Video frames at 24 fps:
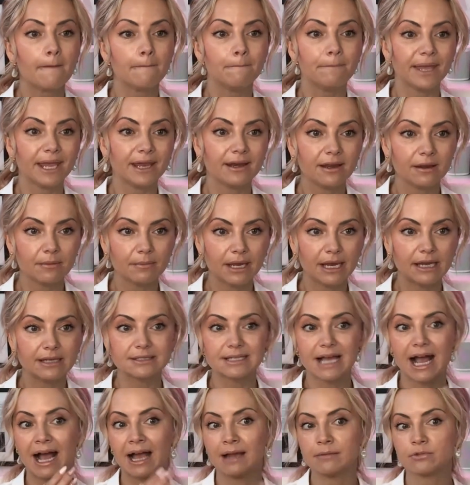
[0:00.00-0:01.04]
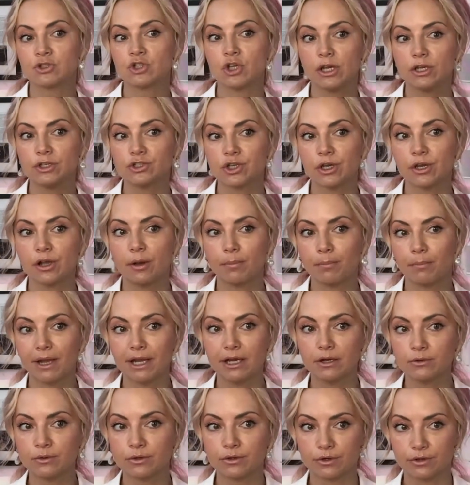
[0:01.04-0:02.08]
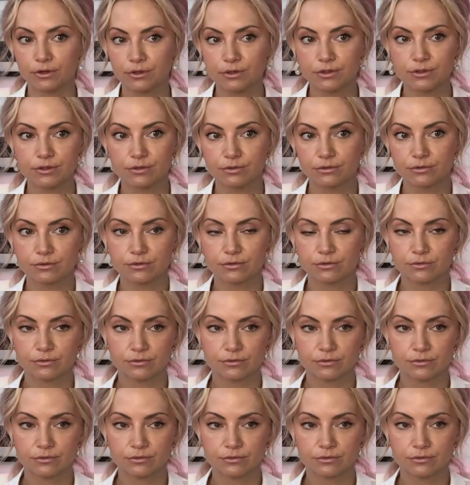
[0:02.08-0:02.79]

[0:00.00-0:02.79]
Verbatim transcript: Baiting means I'm changing up my lures